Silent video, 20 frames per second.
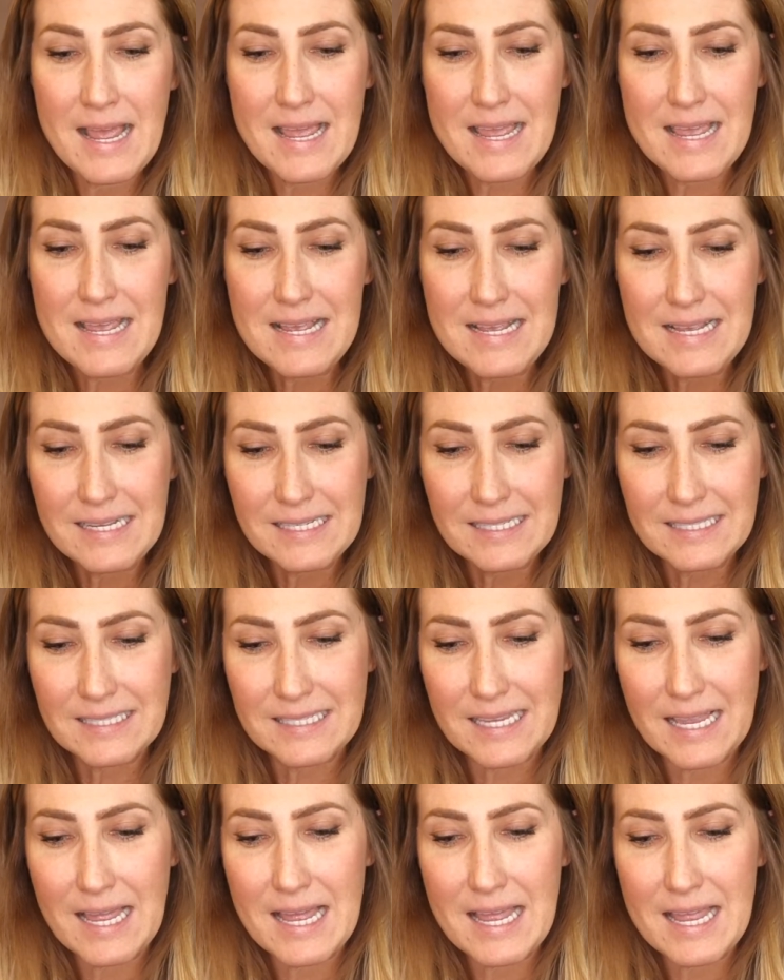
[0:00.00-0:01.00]
is
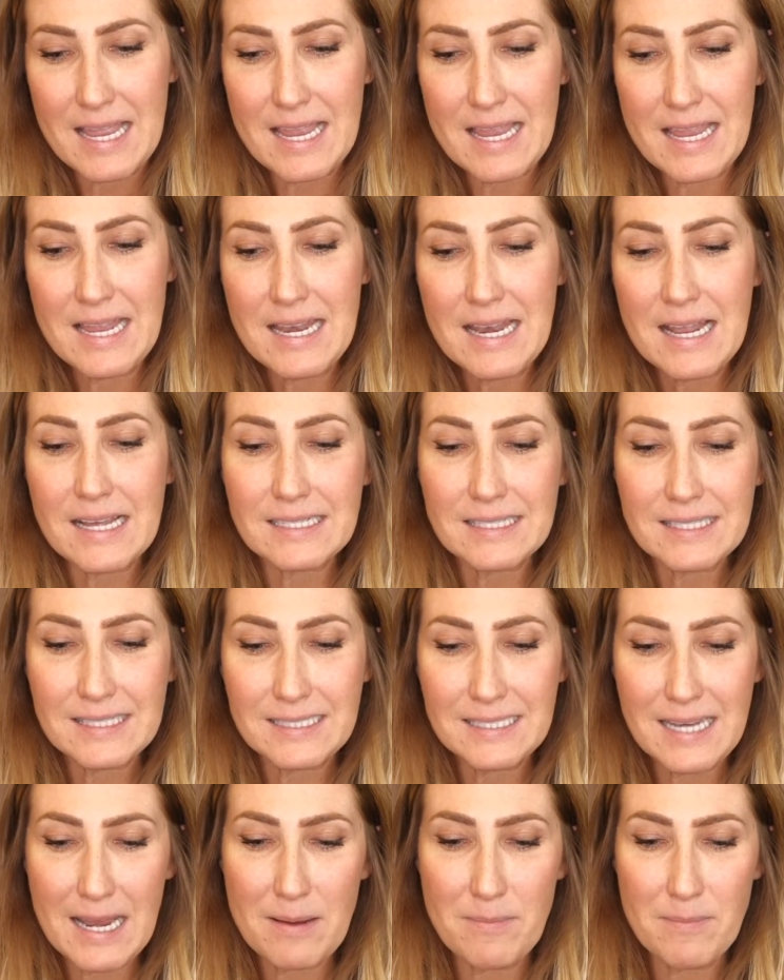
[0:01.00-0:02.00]
in a
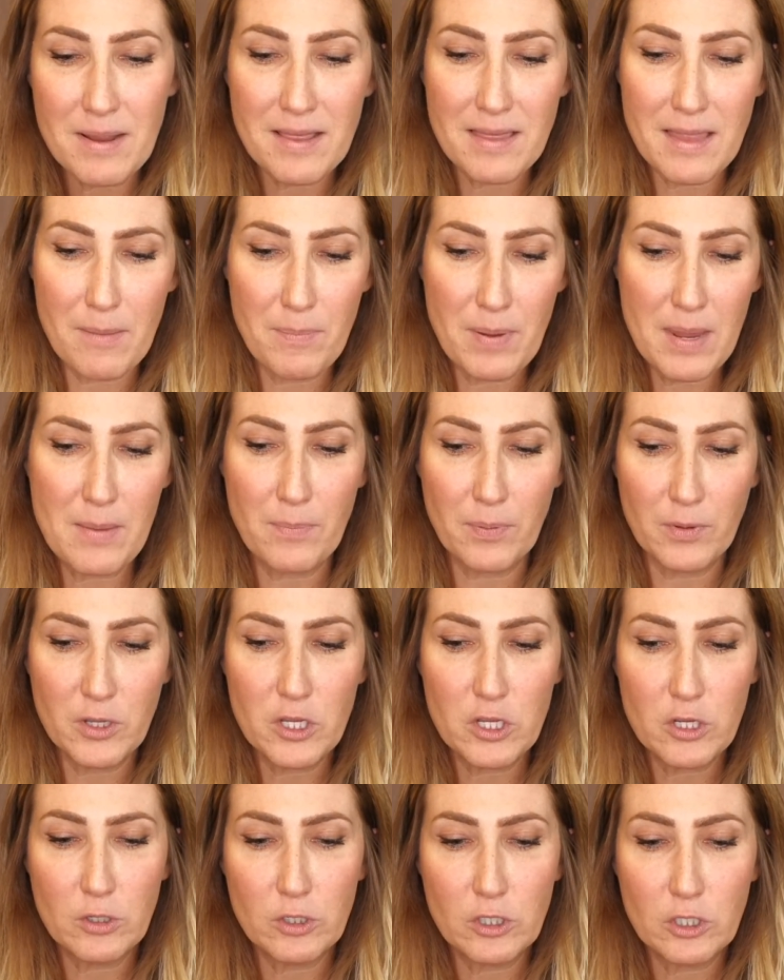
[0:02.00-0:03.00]
statement that people
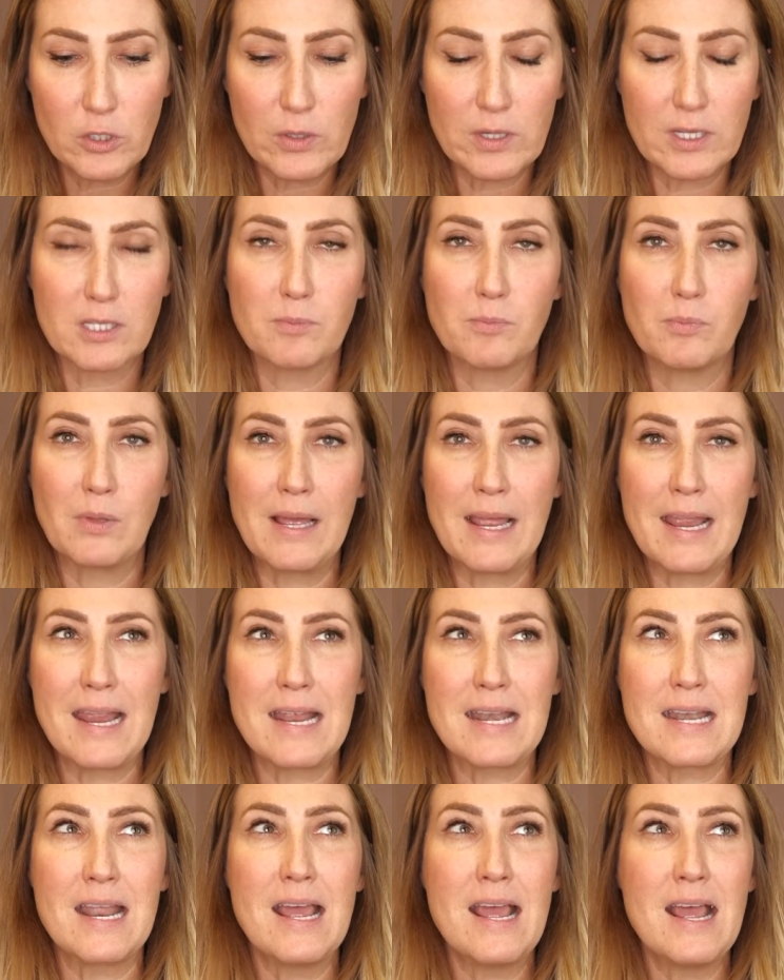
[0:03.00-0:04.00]
use to
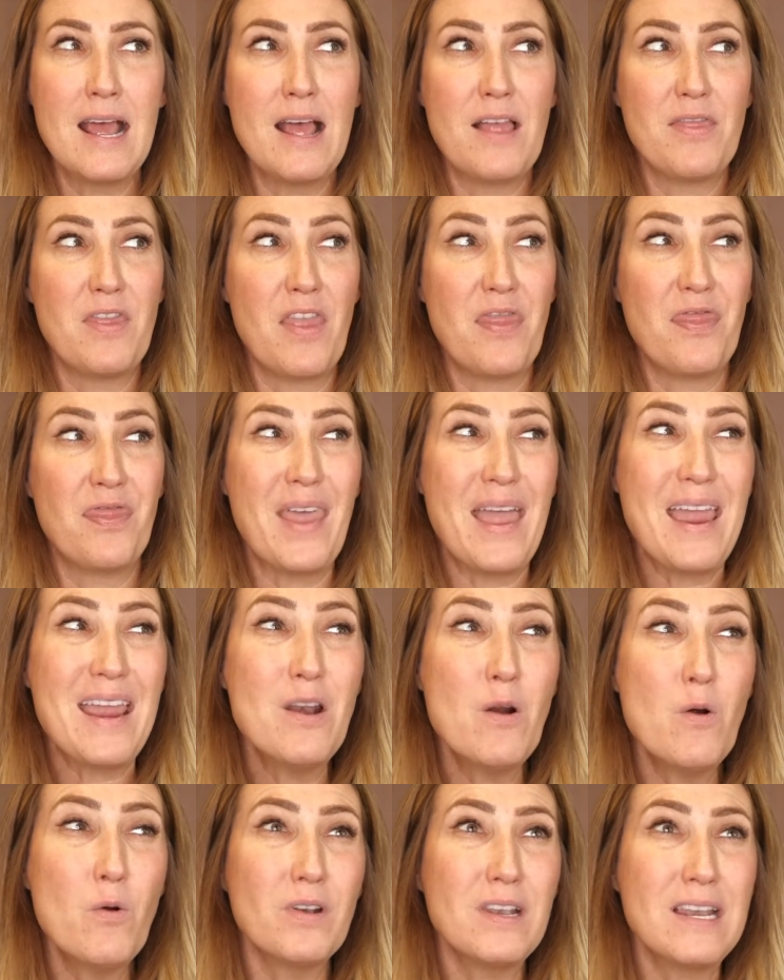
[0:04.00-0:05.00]
explain that they
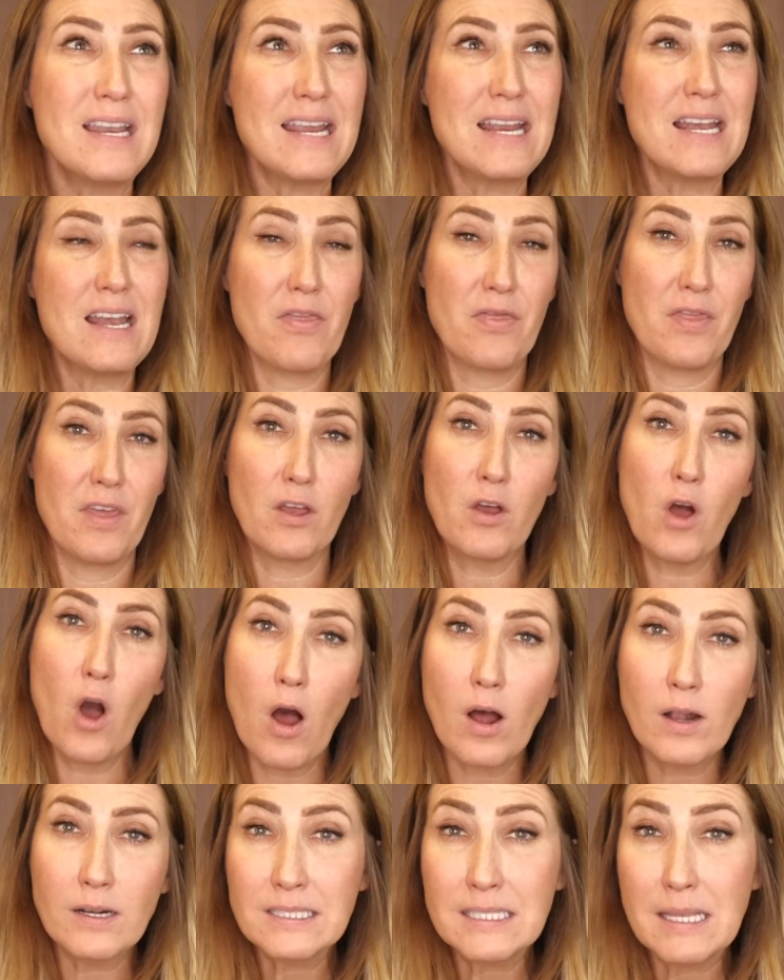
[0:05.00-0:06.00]
don't need the
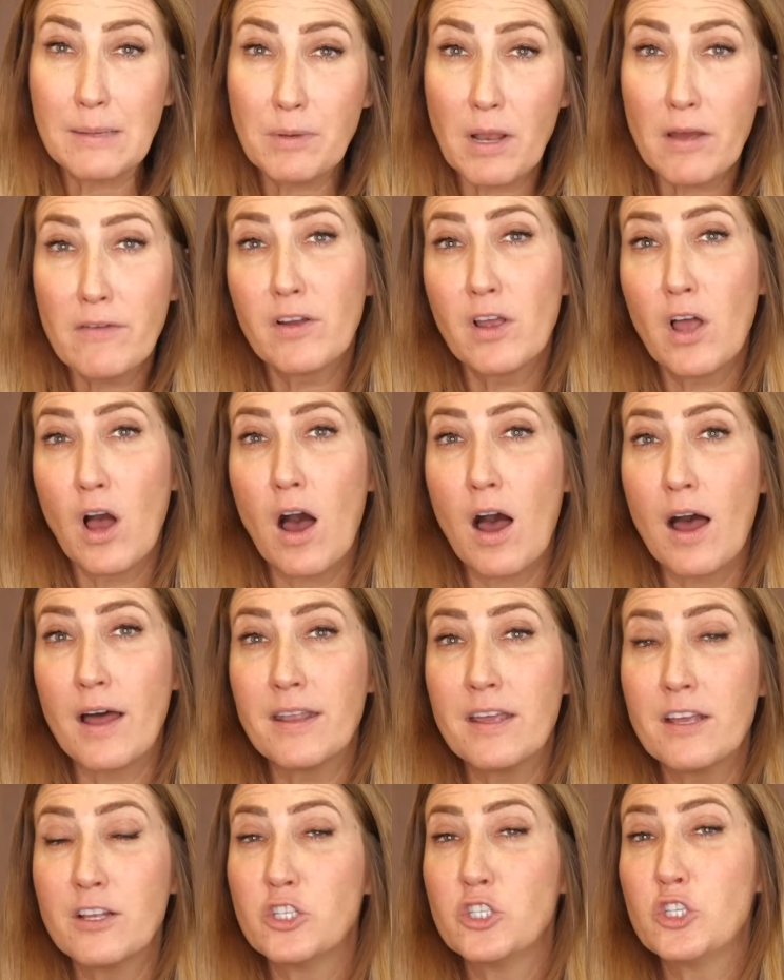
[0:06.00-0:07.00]
concept of a God
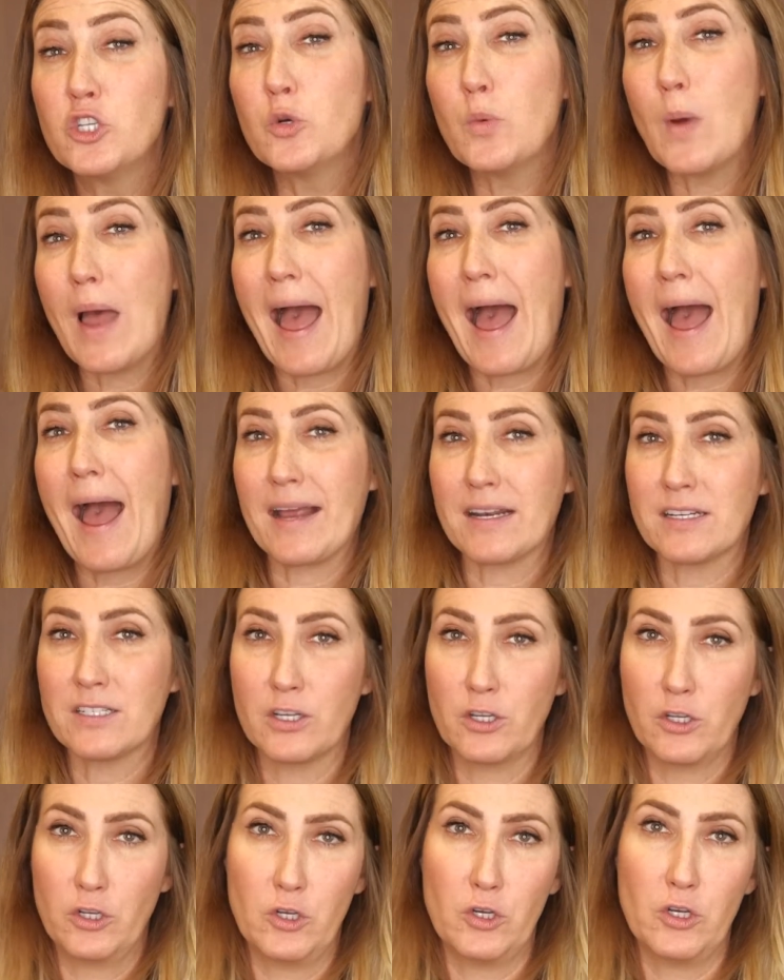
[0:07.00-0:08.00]
to act
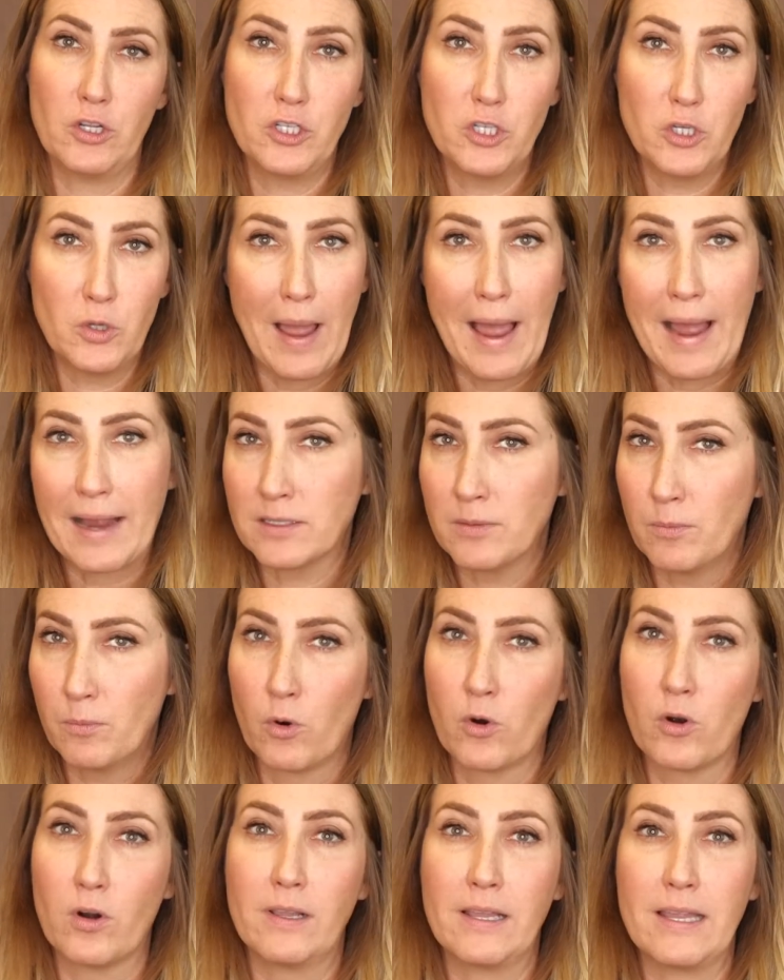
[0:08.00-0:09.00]
good, to act
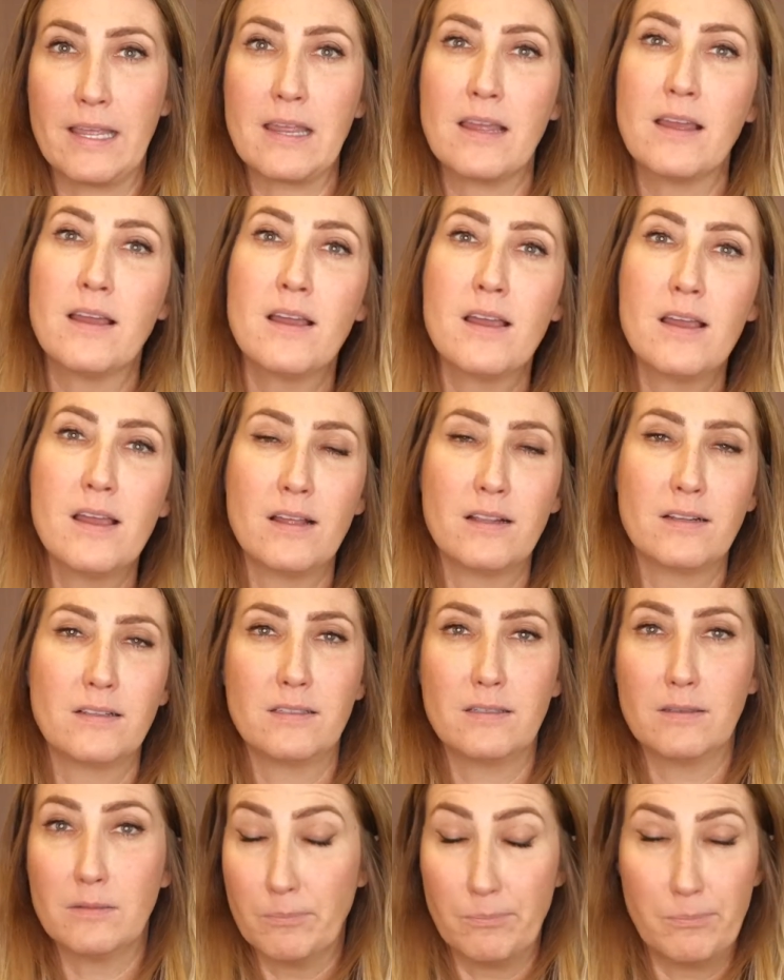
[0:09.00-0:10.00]
morally,
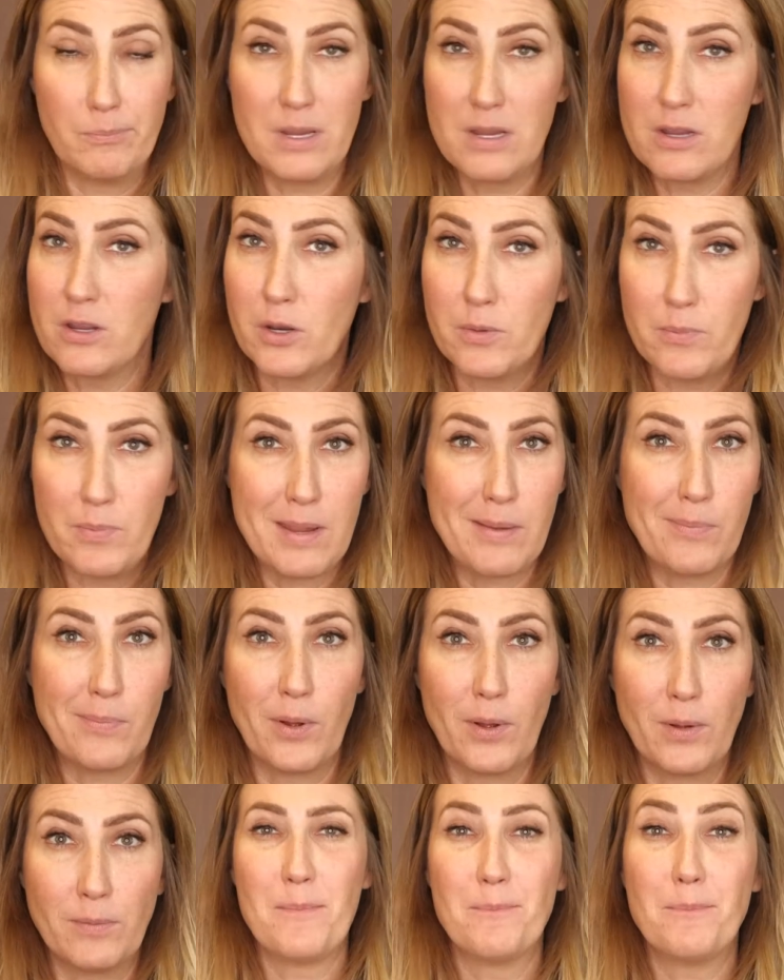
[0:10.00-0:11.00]
to be good people.